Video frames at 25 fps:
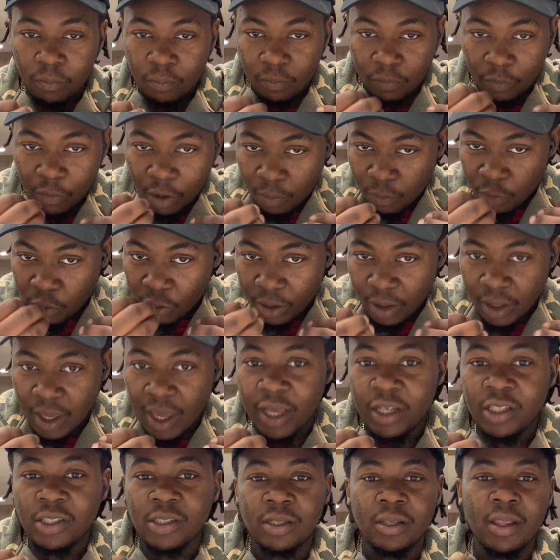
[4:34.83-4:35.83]

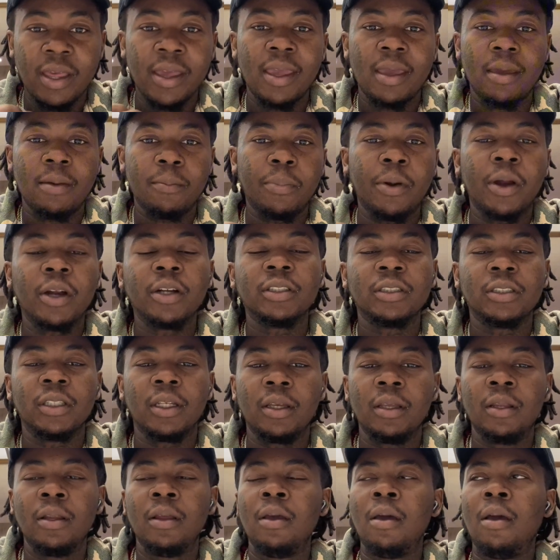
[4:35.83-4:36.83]
communication like in person.
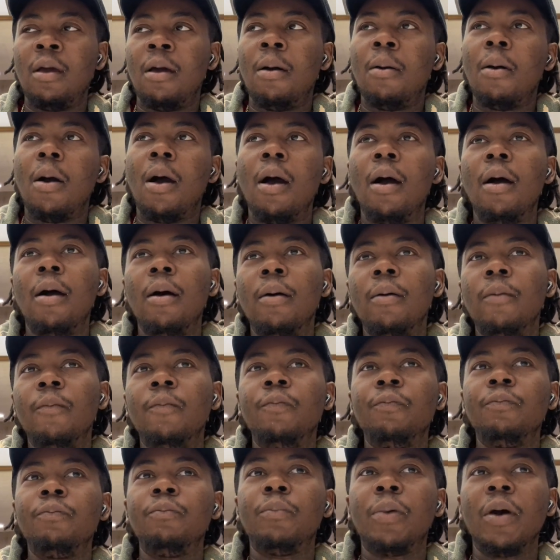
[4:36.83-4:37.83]

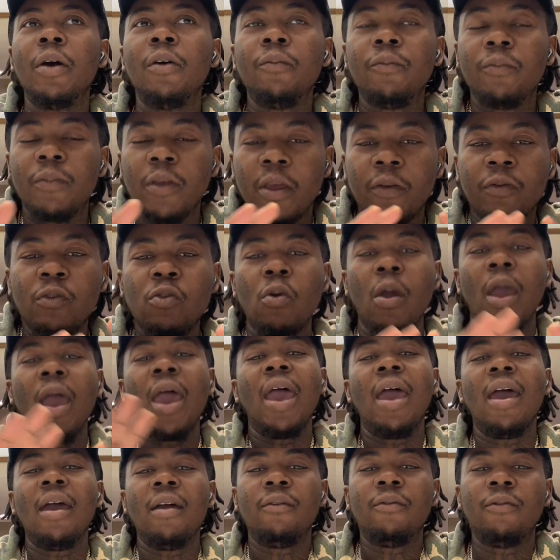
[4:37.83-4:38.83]
But if you
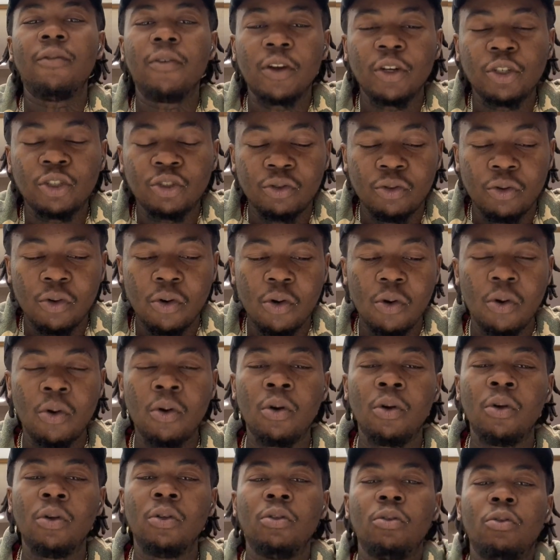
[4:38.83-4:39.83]
have virtual,
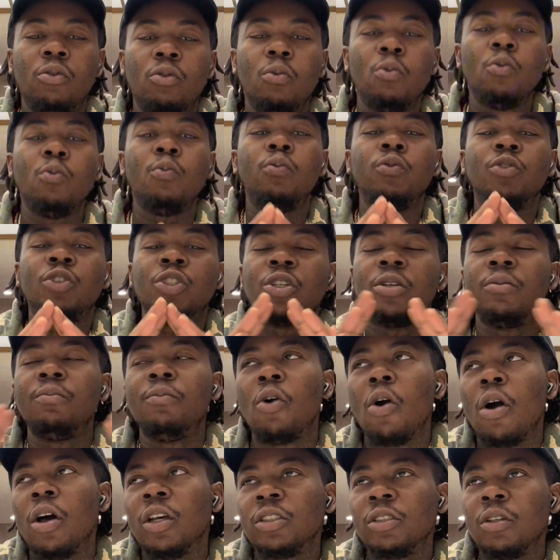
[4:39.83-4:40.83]
you should
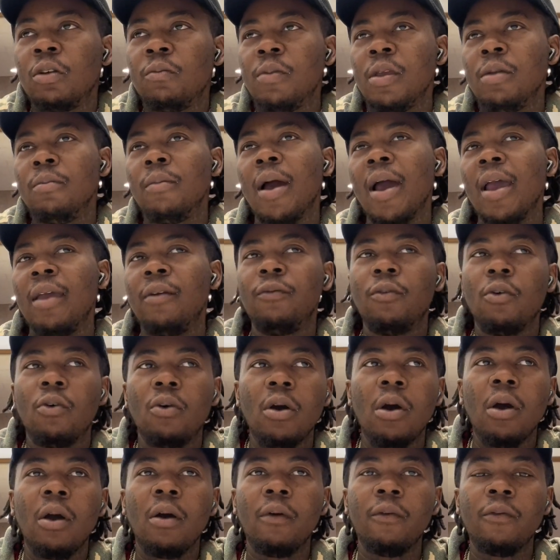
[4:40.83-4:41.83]
also be mindful
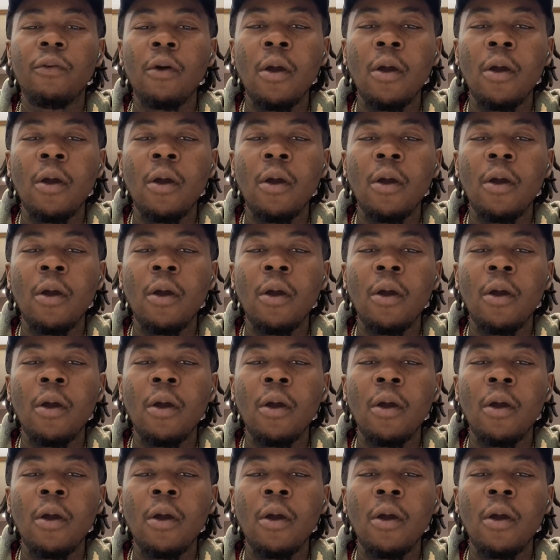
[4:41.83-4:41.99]
of